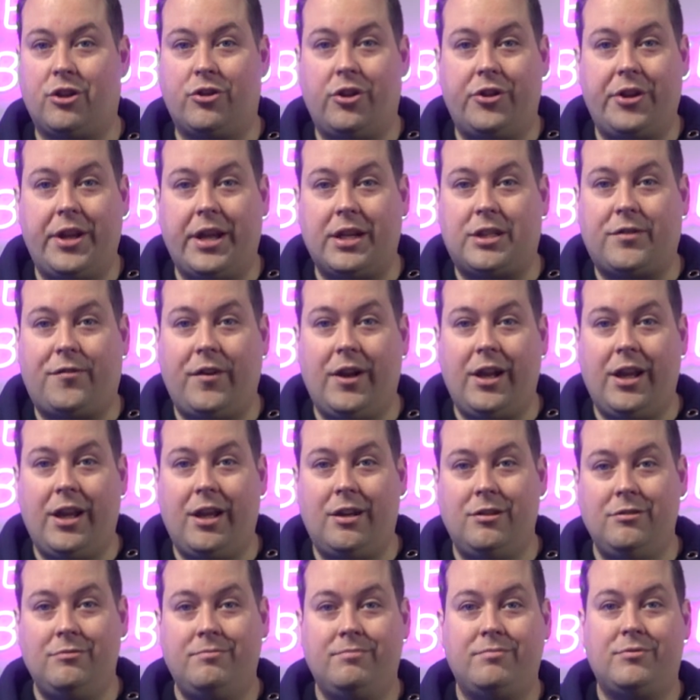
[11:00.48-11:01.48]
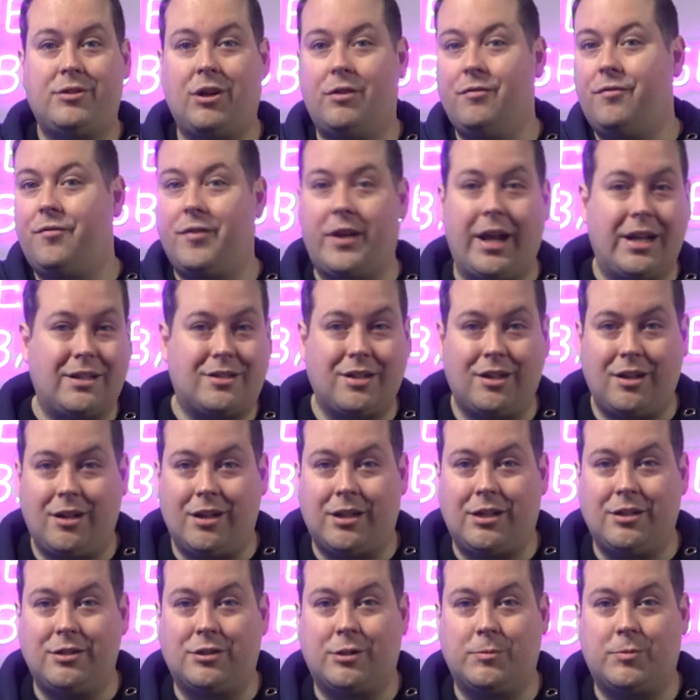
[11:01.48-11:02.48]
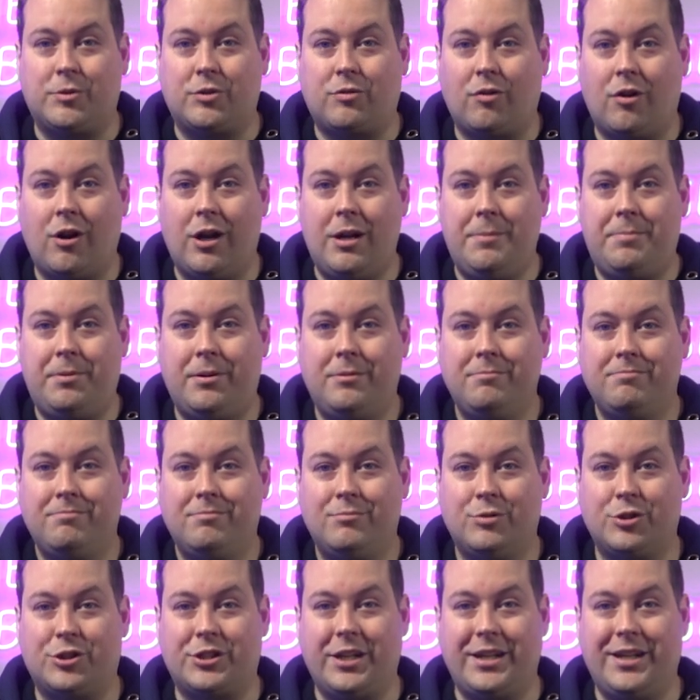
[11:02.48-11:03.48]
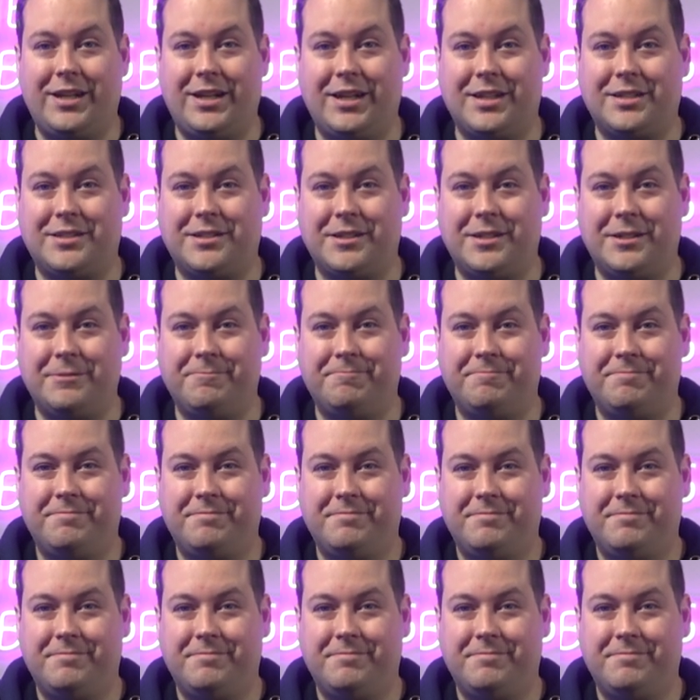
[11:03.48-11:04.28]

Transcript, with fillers: on the next video. Don't forget to like and subscribe. We'll see you next time.